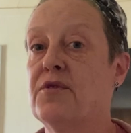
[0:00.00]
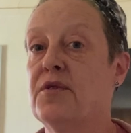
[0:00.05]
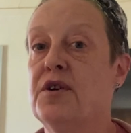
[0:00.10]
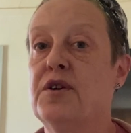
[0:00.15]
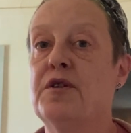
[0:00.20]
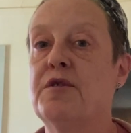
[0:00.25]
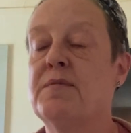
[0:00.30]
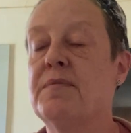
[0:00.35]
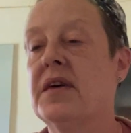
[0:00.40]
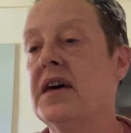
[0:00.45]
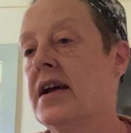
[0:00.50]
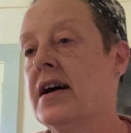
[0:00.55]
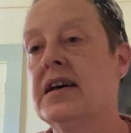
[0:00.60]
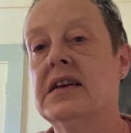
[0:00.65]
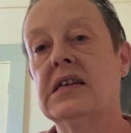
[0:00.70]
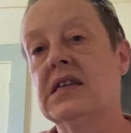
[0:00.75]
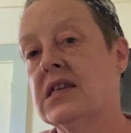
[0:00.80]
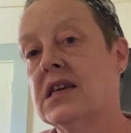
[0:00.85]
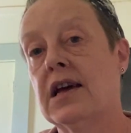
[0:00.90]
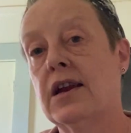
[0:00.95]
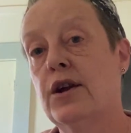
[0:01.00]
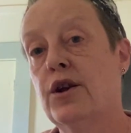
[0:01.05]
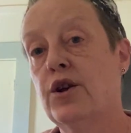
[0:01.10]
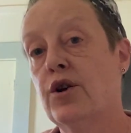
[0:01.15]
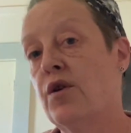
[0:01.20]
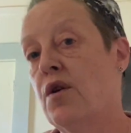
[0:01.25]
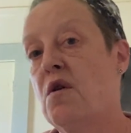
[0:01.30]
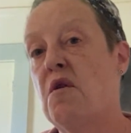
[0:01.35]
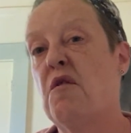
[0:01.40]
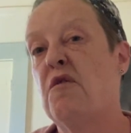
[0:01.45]
room that I decided to
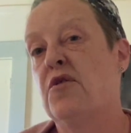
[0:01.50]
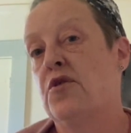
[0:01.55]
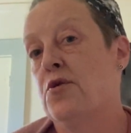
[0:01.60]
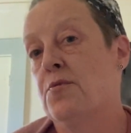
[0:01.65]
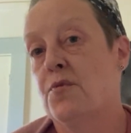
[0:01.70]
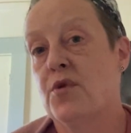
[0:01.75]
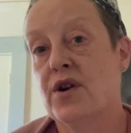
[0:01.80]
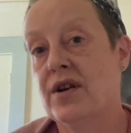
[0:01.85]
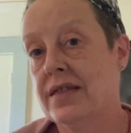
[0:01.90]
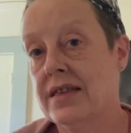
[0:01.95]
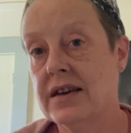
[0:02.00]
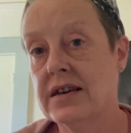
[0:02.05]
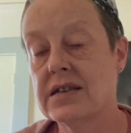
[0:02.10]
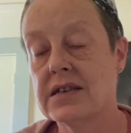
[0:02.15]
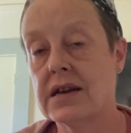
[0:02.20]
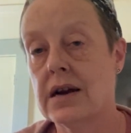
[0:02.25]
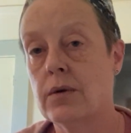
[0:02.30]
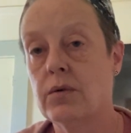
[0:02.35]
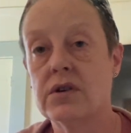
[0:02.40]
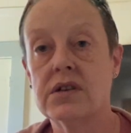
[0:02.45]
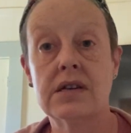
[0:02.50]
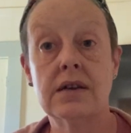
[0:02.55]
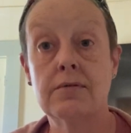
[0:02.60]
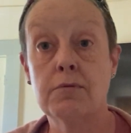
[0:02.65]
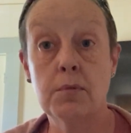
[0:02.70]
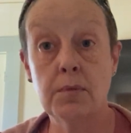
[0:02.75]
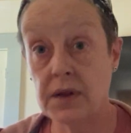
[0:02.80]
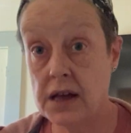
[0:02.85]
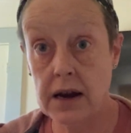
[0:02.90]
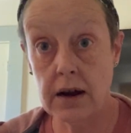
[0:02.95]
grow a few more things that I wasn't
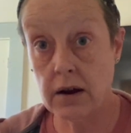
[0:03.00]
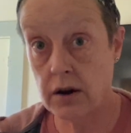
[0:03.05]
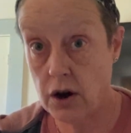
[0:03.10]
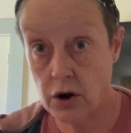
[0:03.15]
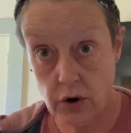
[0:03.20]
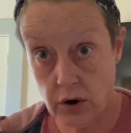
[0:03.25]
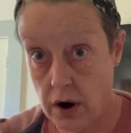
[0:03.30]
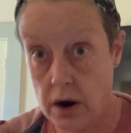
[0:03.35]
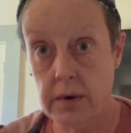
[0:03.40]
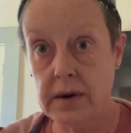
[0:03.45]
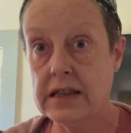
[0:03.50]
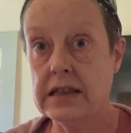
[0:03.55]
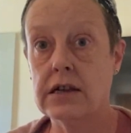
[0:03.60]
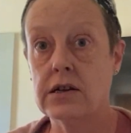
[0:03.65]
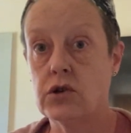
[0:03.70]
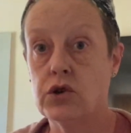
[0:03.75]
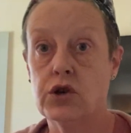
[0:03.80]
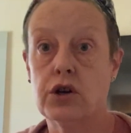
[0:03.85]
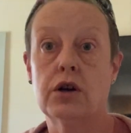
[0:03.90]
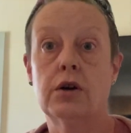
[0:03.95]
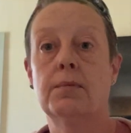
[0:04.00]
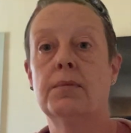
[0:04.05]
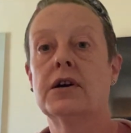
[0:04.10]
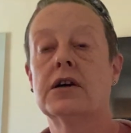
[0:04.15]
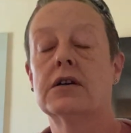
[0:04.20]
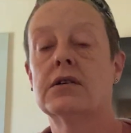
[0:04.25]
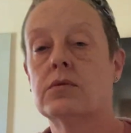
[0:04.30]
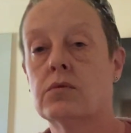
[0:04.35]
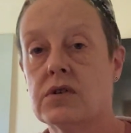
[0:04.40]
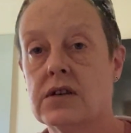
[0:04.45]
even planning on growing this year,
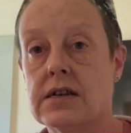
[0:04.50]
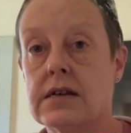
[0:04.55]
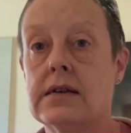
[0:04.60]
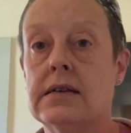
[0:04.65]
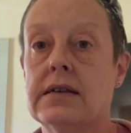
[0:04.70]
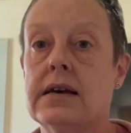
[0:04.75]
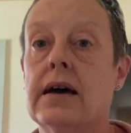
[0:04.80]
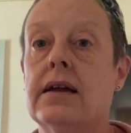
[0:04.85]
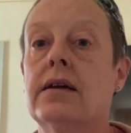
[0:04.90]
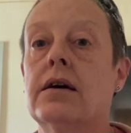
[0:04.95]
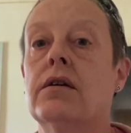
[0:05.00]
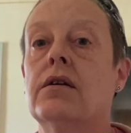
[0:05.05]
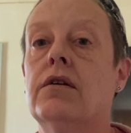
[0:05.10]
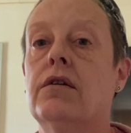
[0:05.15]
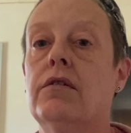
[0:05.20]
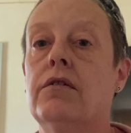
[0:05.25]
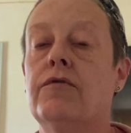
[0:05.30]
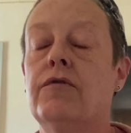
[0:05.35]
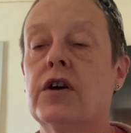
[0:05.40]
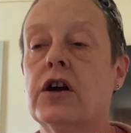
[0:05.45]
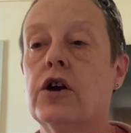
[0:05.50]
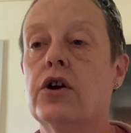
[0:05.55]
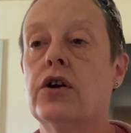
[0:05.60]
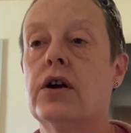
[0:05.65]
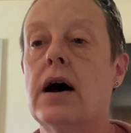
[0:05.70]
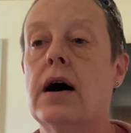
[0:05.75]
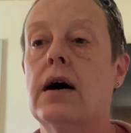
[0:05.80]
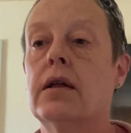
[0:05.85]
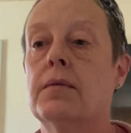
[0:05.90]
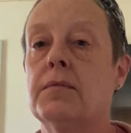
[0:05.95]
because once I sat down and figured
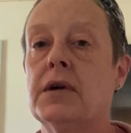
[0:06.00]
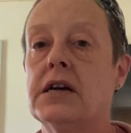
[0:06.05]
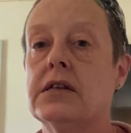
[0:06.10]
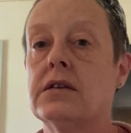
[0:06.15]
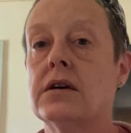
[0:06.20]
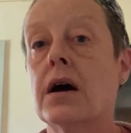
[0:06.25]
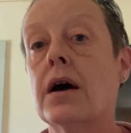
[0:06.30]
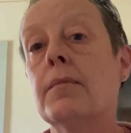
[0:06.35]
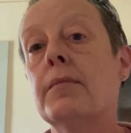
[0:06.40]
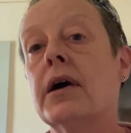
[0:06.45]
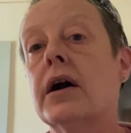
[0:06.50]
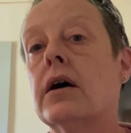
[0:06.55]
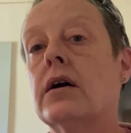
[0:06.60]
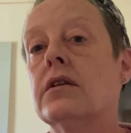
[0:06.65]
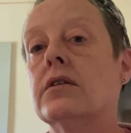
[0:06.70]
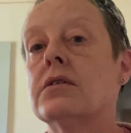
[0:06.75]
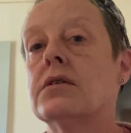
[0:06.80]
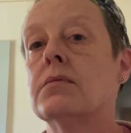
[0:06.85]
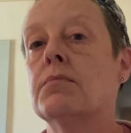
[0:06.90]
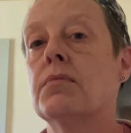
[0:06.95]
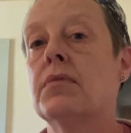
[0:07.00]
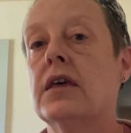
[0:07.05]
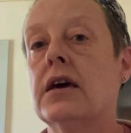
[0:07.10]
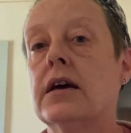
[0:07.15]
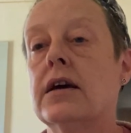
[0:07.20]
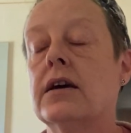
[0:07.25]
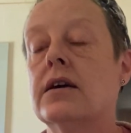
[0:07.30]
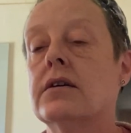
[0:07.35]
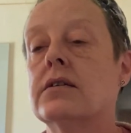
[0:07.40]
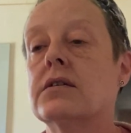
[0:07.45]
out my timing on some
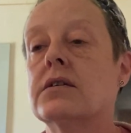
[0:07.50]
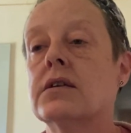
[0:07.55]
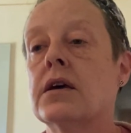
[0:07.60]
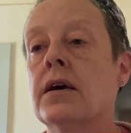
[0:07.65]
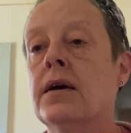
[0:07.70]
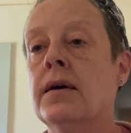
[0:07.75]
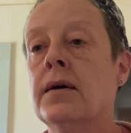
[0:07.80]
things,